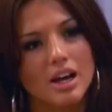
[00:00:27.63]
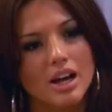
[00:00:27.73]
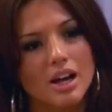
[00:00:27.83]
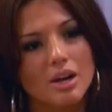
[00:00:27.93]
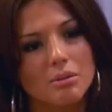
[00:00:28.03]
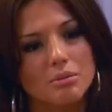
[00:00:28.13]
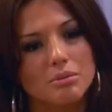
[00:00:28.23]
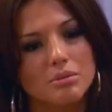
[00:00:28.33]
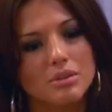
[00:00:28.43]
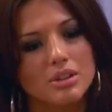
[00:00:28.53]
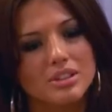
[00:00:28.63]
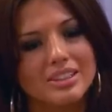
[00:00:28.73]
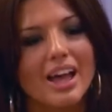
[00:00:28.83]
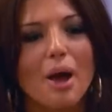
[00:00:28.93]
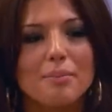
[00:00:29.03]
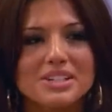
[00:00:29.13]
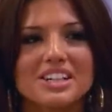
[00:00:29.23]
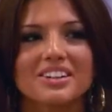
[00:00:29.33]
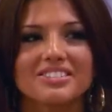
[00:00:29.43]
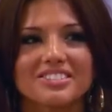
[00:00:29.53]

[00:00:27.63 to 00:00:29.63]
Um, up and down